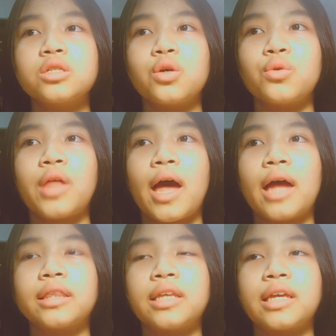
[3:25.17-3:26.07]
so
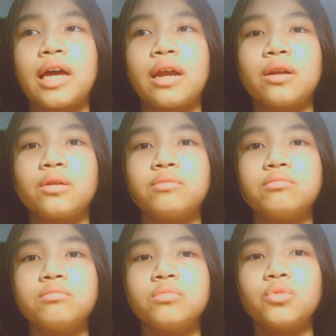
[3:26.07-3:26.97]
that they
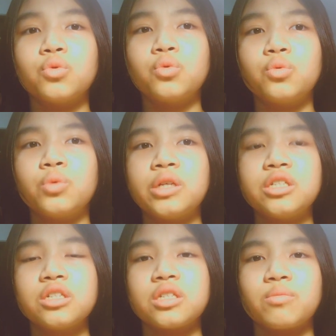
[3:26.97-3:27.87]
can
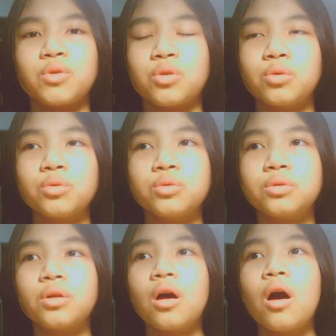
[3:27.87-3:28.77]
reach some clues,